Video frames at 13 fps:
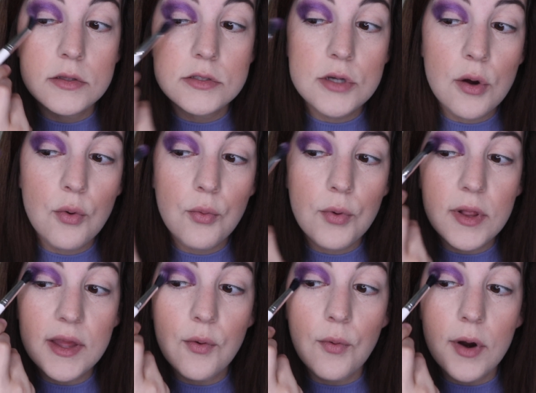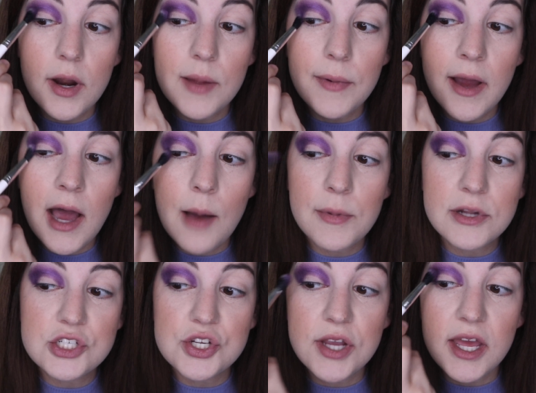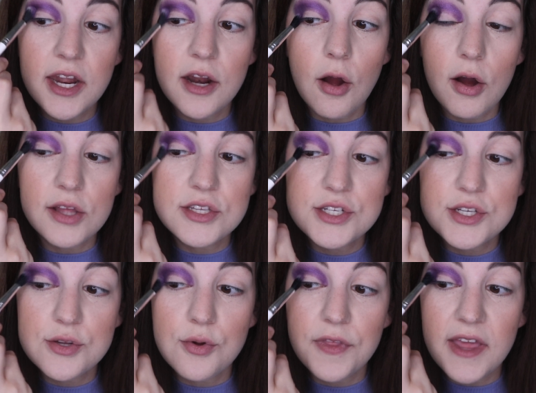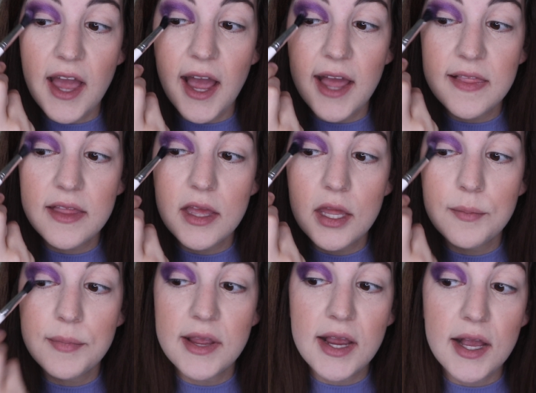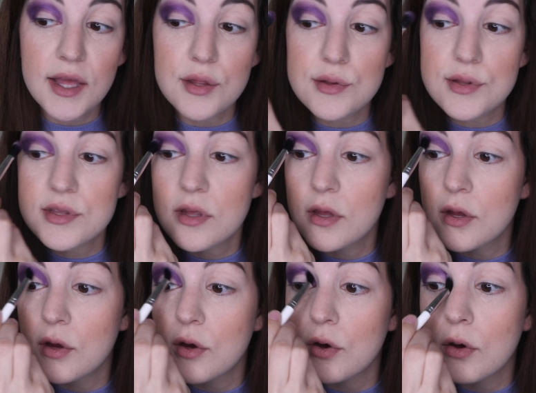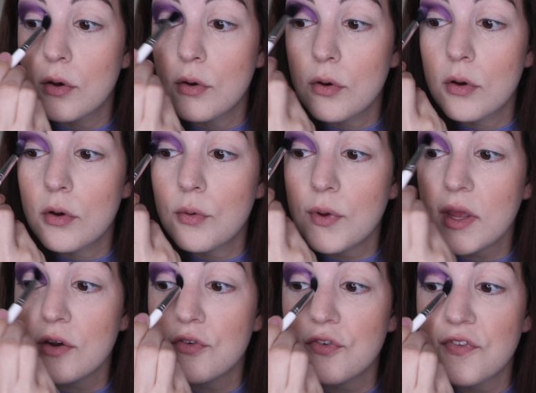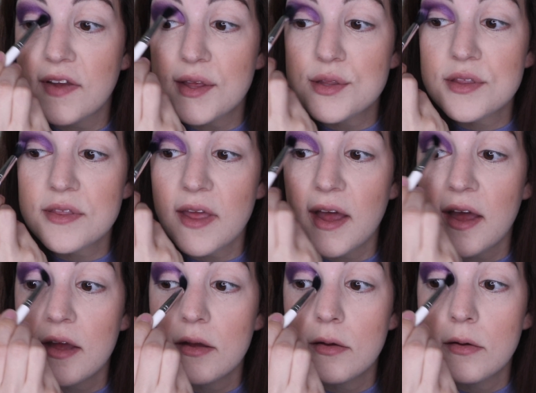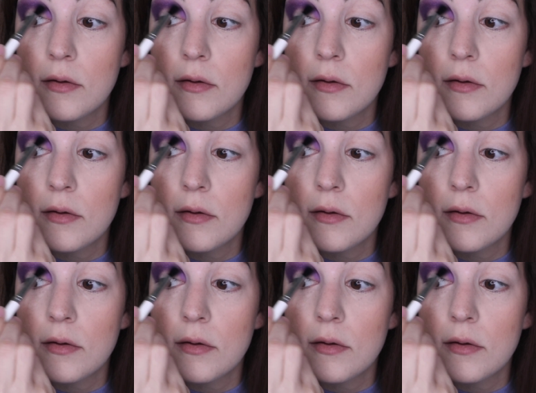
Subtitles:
Don't really worry about how much you get onto the eyelid because we can fix that.